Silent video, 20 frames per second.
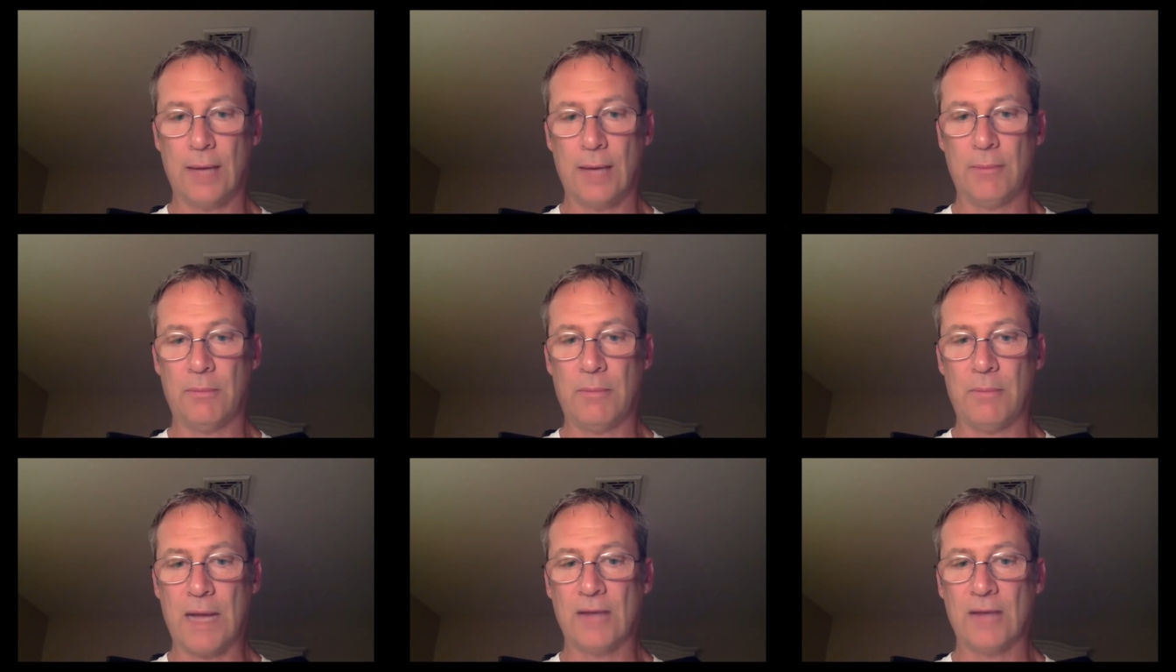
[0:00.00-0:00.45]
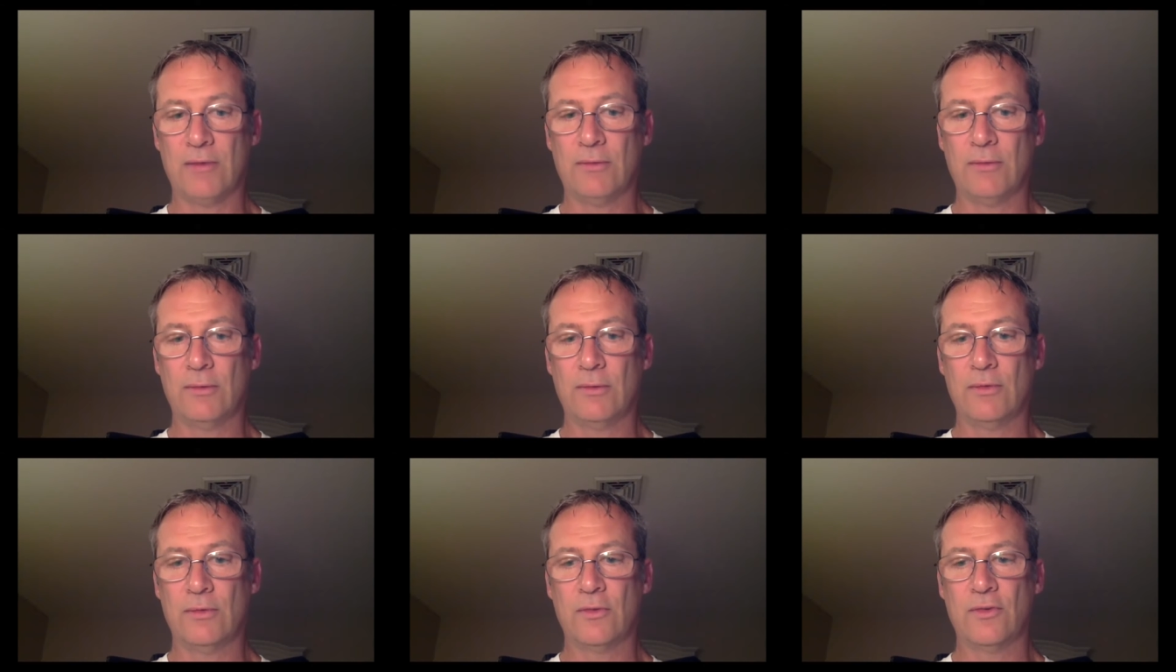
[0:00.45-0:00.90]
my
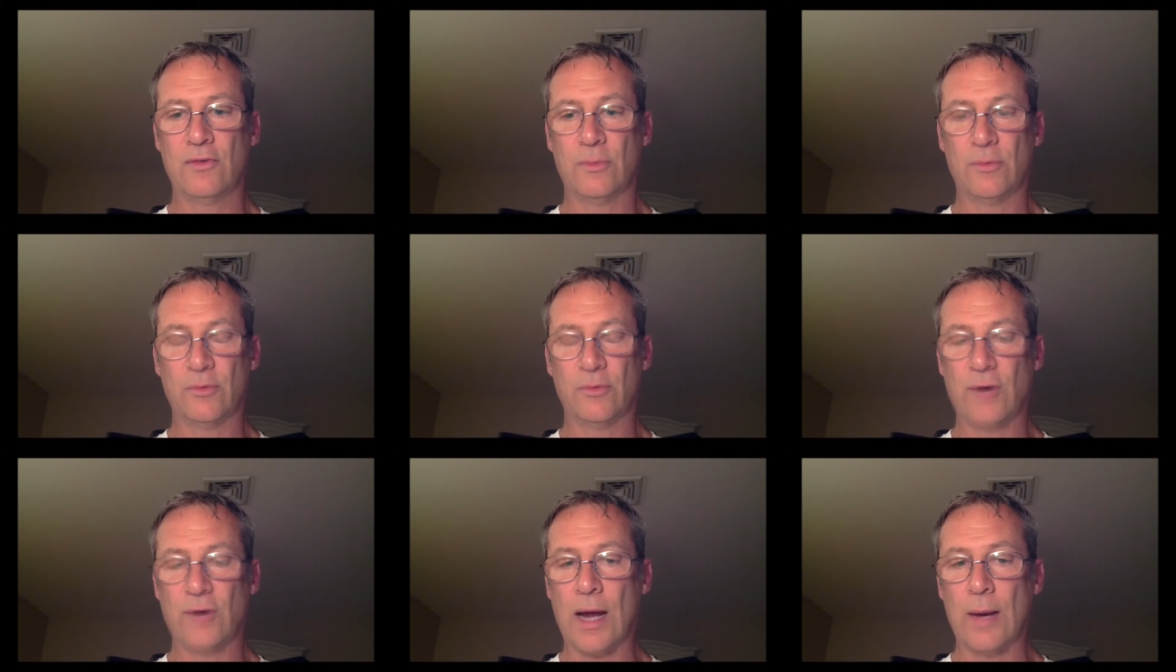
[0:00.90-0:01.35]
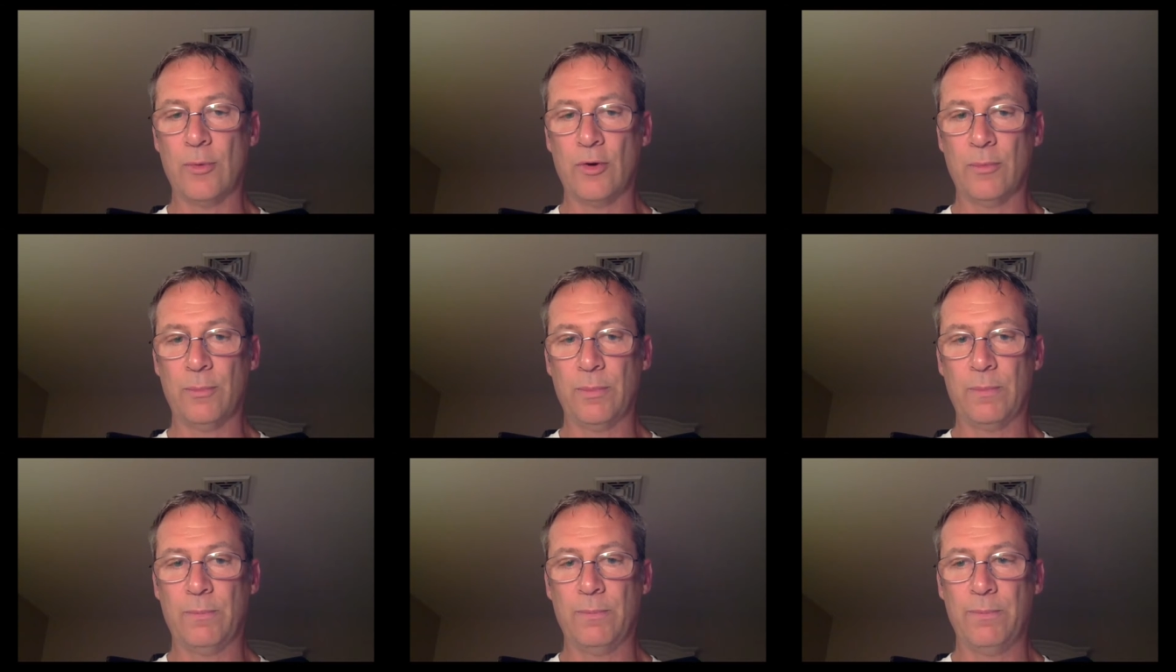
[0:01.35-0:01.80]

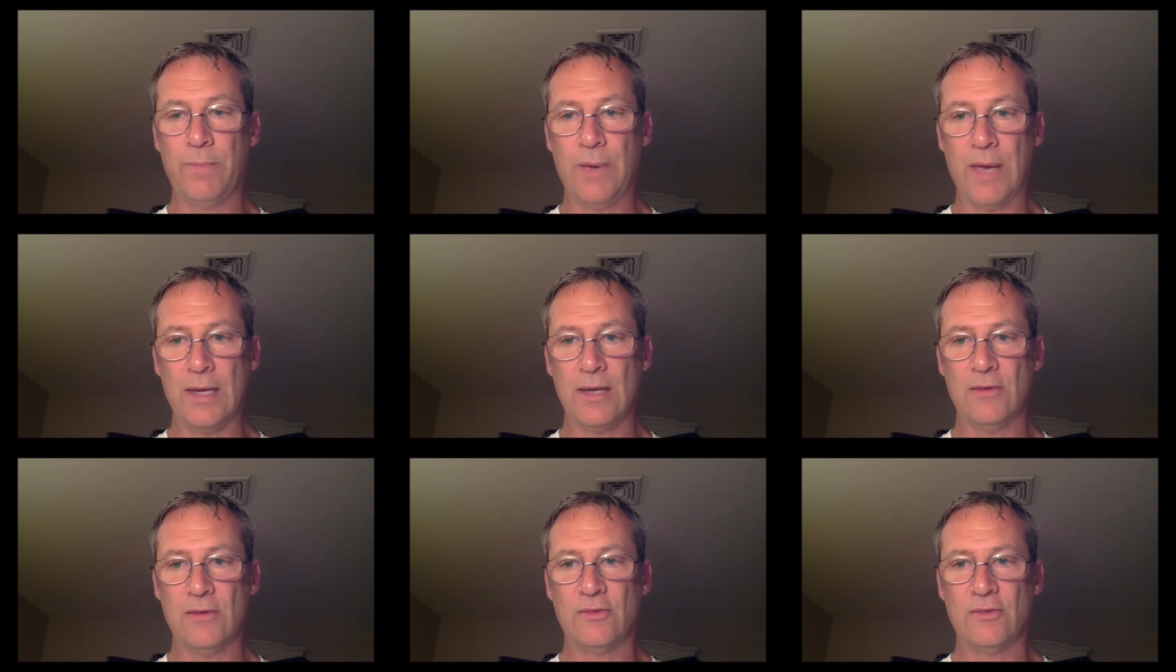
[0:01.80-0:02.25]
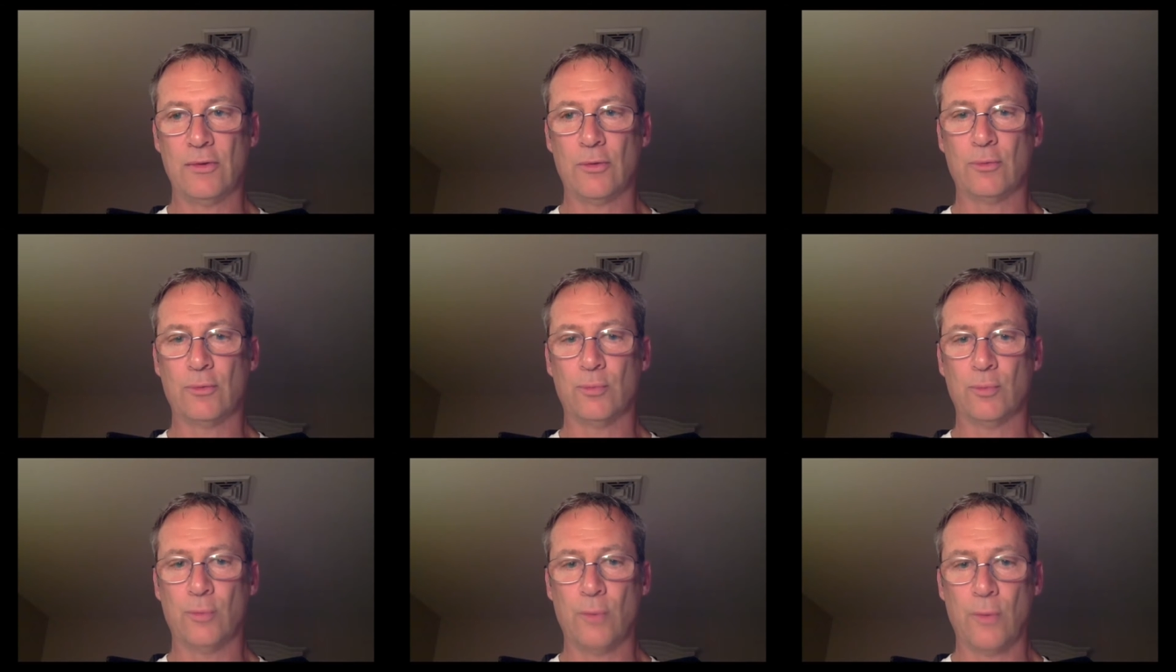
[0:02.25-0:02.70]
subscriber base
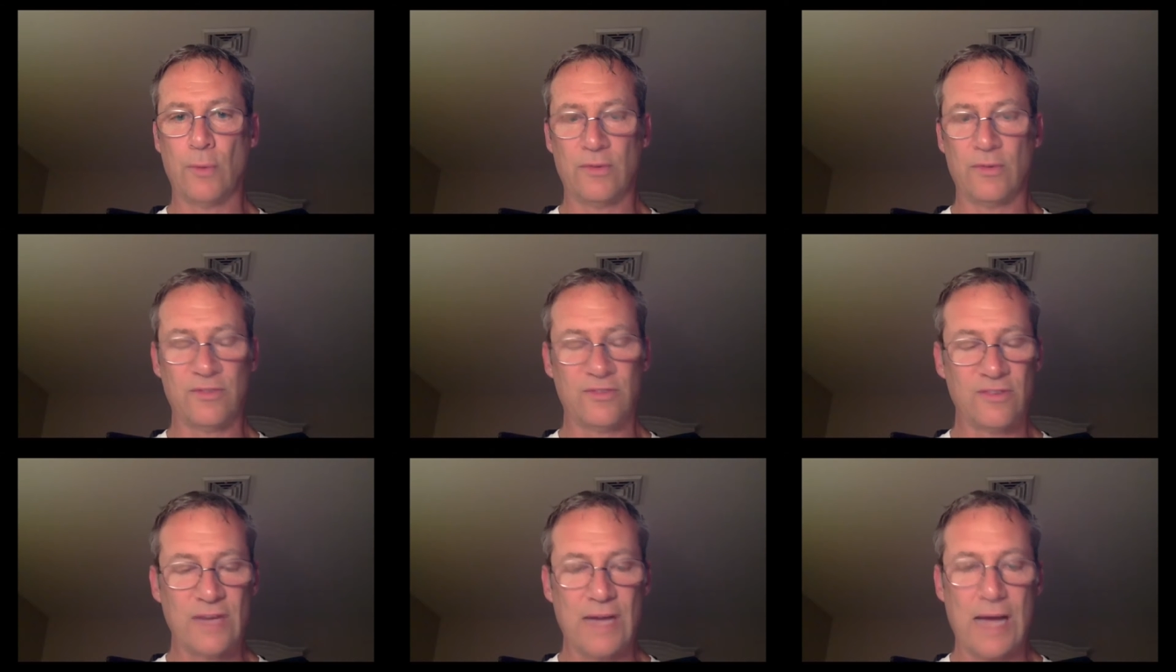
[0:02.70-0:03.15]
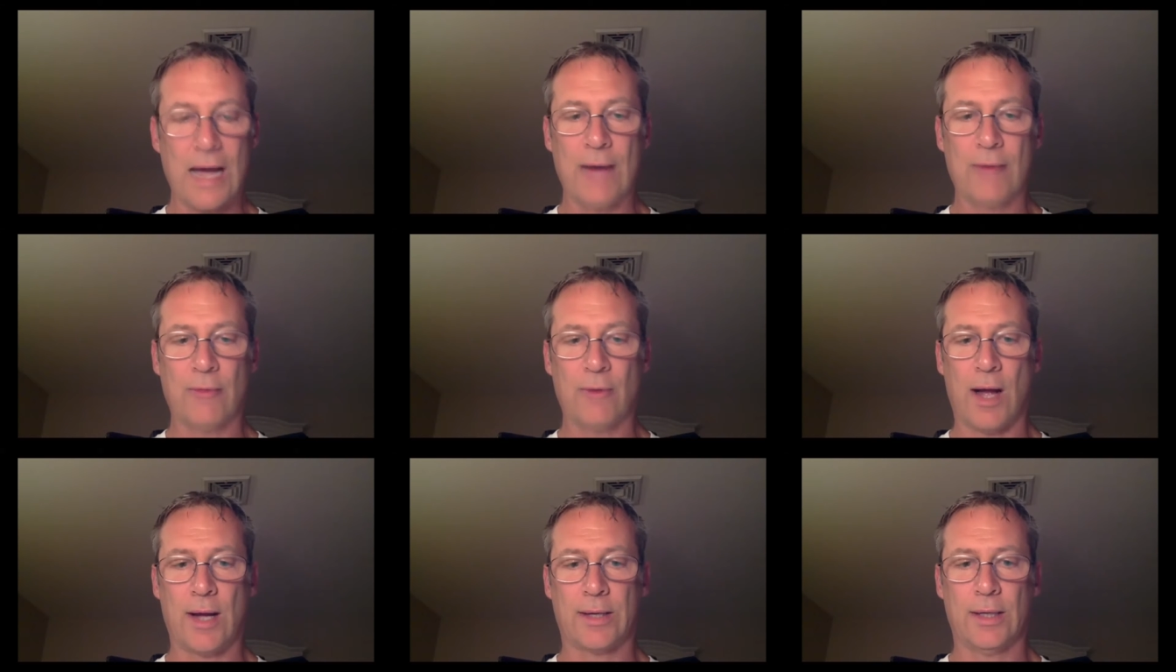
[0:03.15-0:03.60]

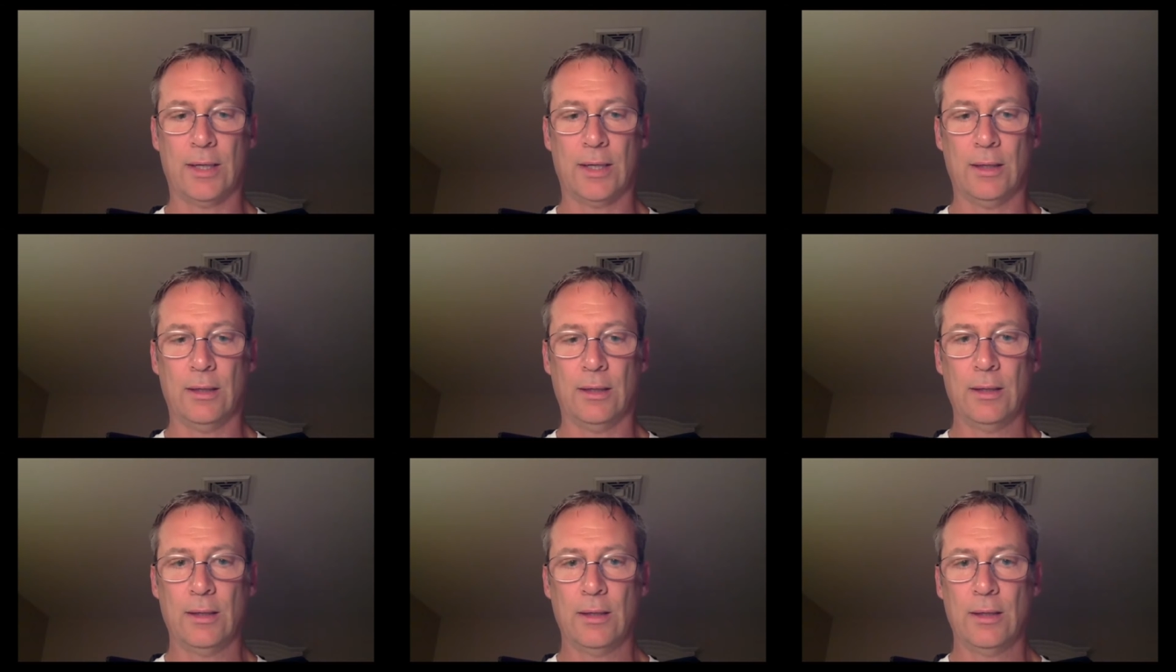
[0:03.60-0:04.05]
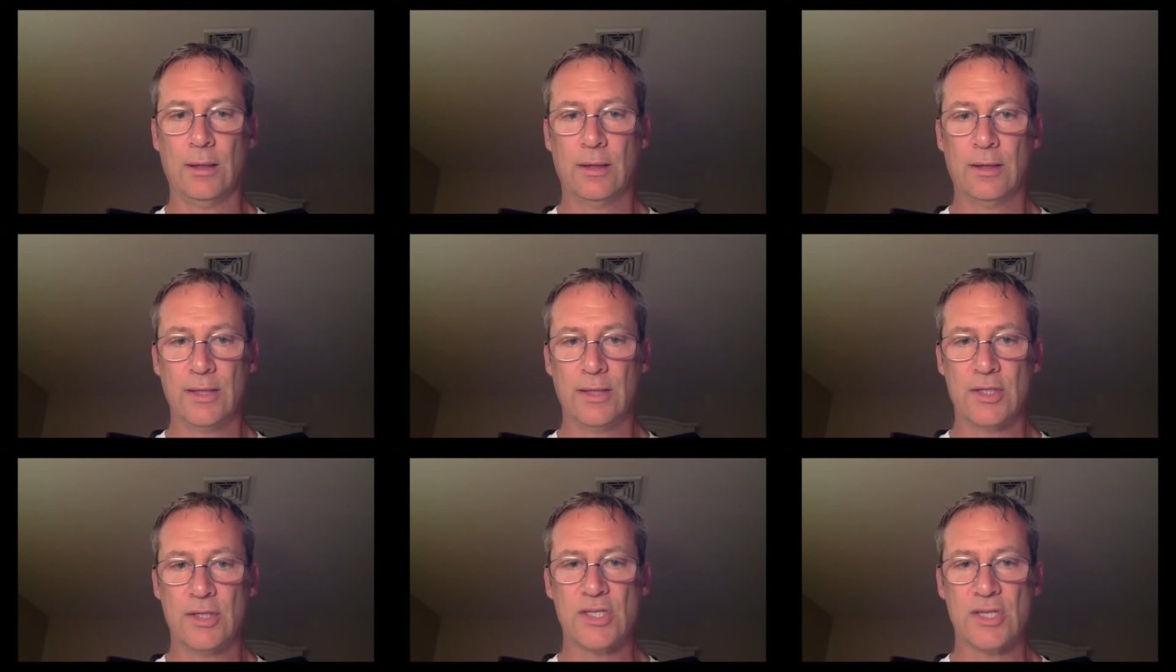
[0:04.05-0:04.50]
skyrocketed
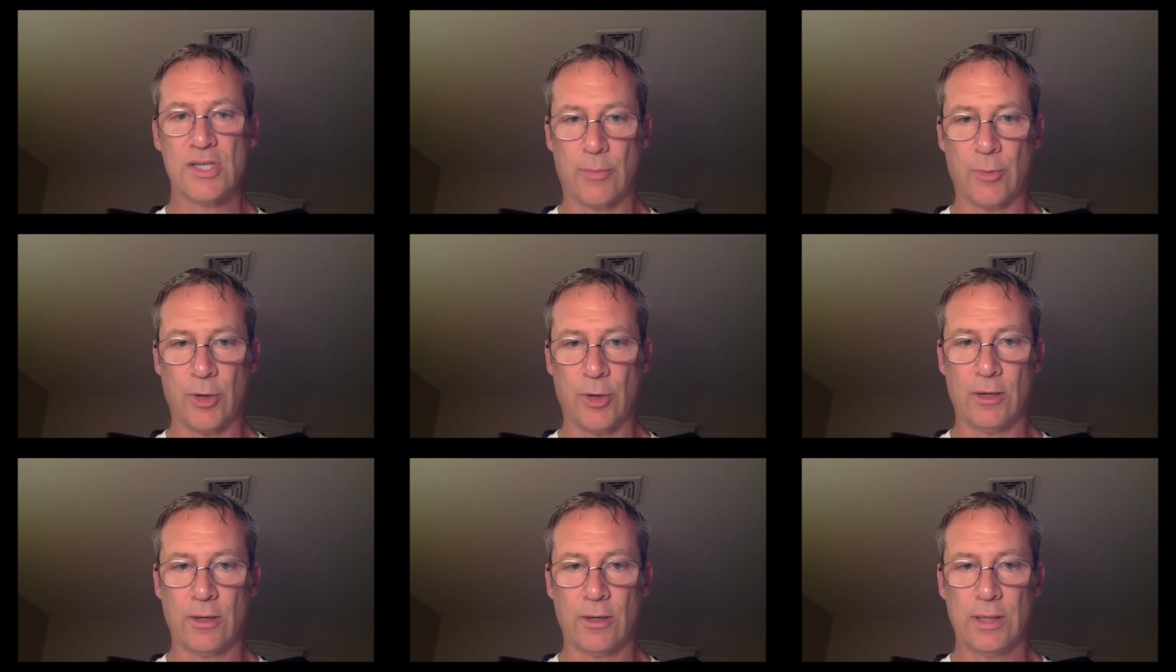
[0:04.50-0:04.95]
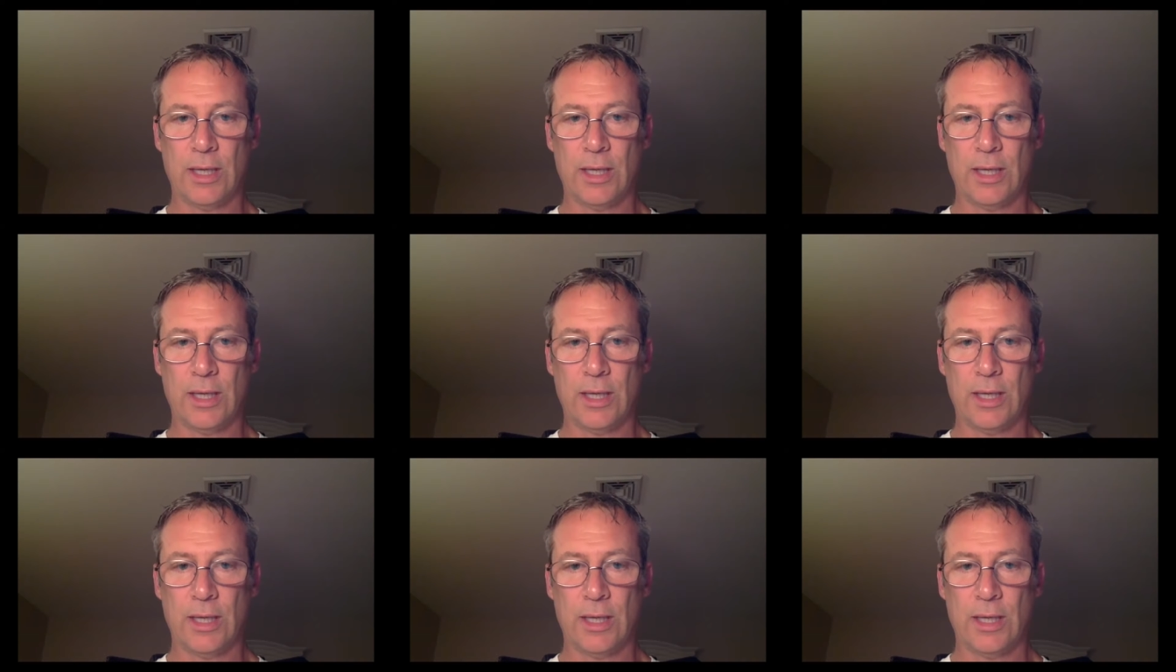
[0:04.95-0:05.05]
this summer,